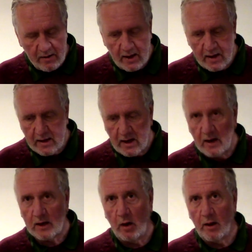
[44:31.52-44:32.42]
I
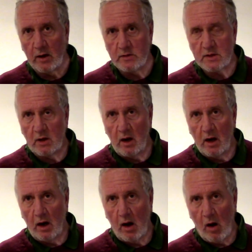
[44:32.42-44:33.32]
got those
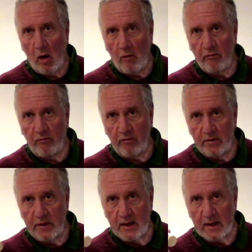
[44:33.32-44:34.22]
off
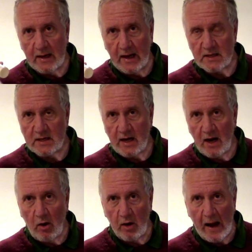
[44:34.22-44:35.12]
the
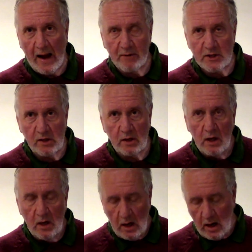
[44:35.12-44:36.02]
internet on Amazon.
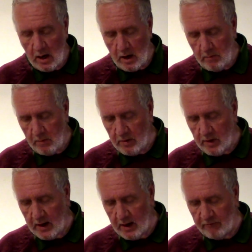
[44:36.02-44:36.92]

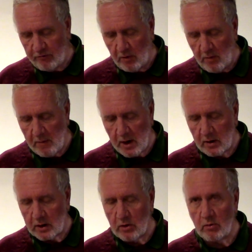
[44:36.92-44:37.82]
They're from
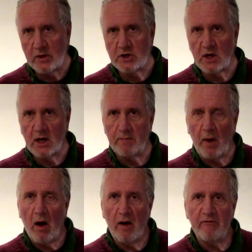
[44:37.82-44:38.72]
America originally,
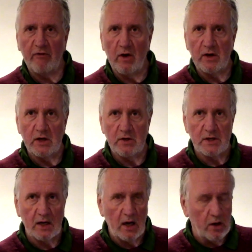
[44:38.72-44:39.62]
but I find
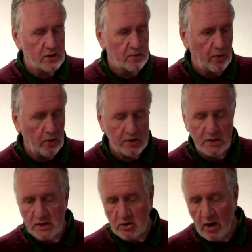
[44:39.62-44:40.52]
using larger pots
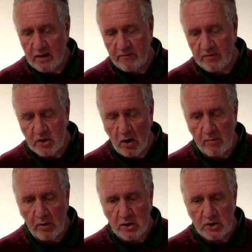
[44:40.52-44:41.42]
is great for dry
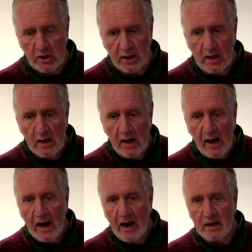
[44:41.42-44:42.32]
brushing,
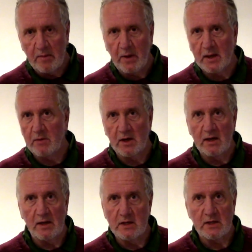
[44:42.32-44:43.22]
and the pigment
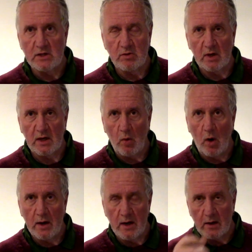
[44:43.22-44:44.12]
in this is really
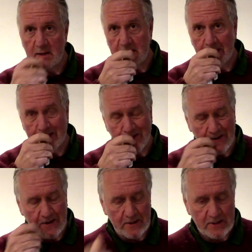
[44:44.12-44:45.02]
quite nice, and it's a
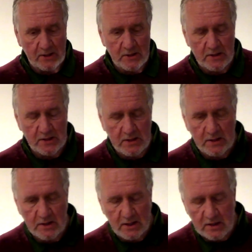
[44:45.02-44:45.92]
nice
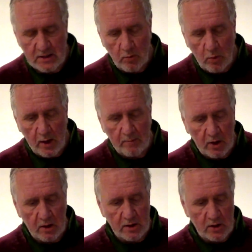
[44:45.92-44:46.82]
consistency. So what I'm
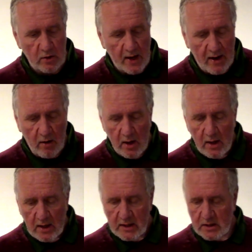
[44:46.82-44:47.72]
going to do now
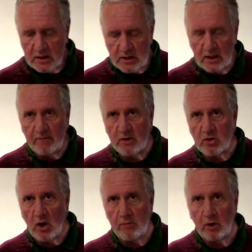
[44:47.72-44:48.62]
is just give a
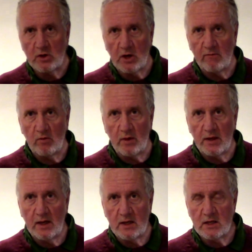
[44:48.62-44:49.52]
dry brush over with
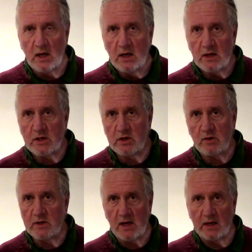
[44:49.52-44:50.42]
this. As
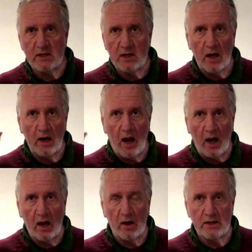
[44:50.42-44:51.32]
soon as that's done, a
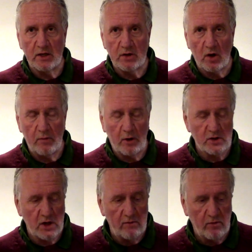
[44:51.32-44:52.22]
lighter dry
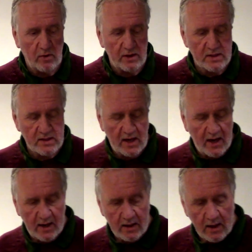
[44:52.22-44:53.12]
brush over with the
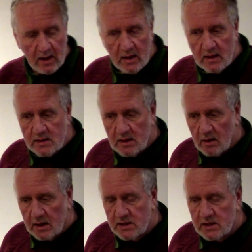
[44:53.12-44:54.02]
sand. So
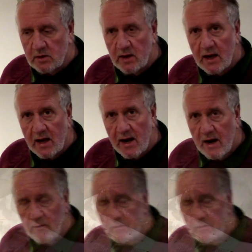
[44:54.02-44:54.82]
let's do that now.